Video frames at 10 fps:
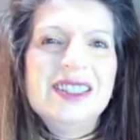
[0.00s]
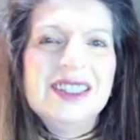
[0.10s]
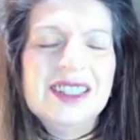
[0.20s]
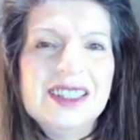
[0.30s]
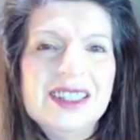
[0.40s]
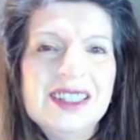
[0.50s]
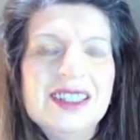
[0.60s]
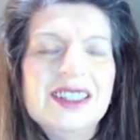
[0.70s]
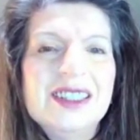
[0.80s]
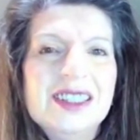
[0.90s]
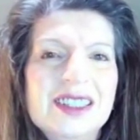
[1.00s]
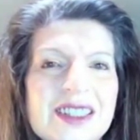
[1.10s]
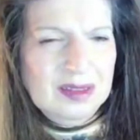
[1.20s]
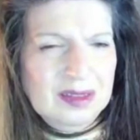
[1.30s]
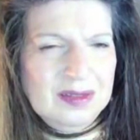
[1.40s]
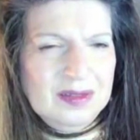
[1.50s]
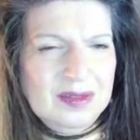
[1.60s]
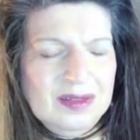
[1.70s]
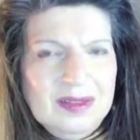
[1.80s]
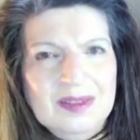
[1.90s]

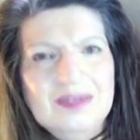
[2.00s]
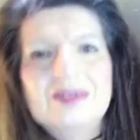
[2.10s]
[no speech]